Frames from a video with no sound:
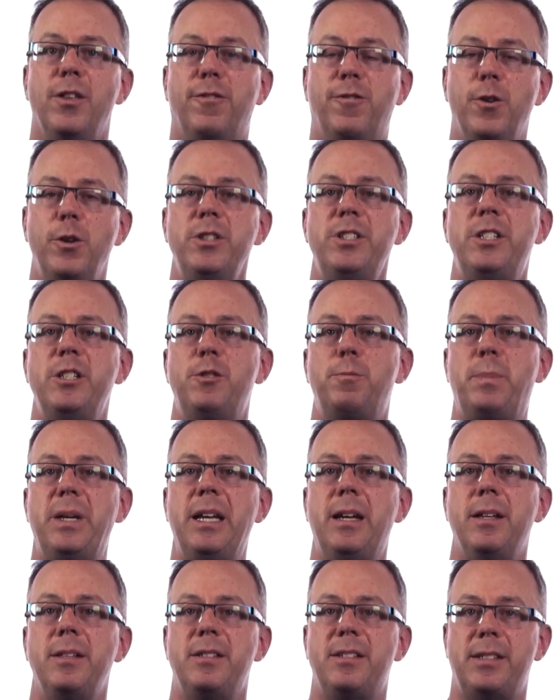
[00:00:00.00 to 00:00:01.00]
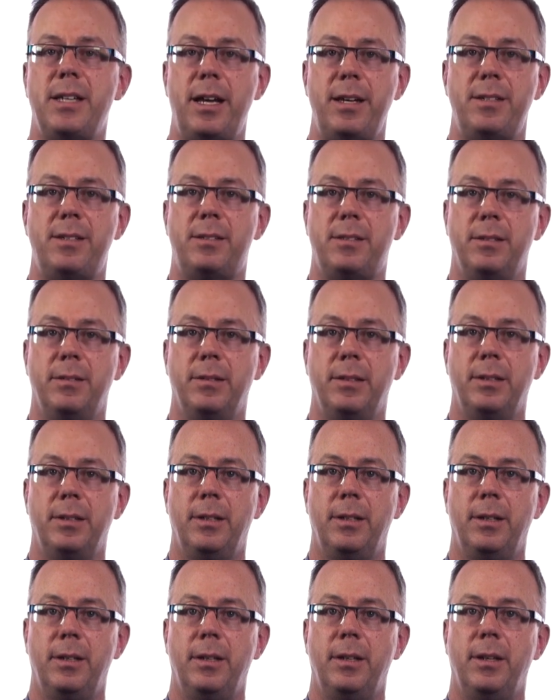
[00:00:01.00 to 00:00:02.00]
The first is be concise.
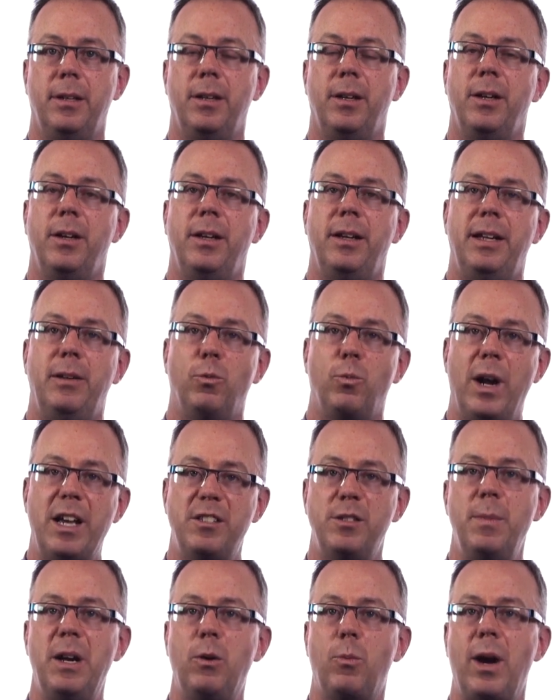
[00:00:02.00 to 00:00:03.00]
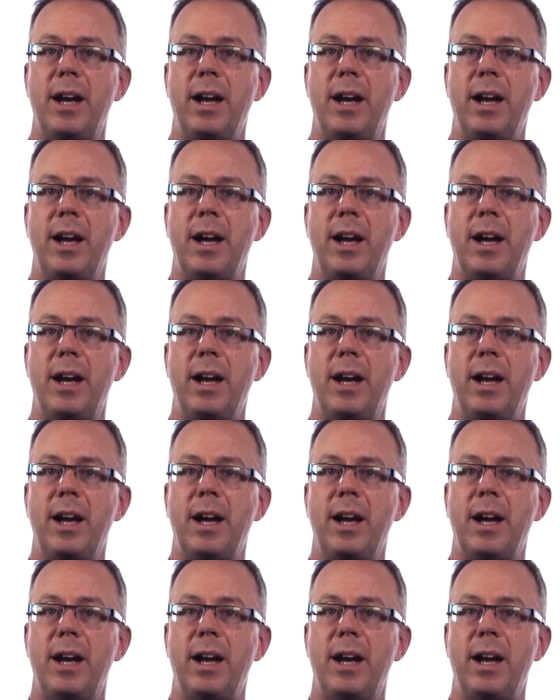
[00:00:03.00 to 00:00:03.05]
Resume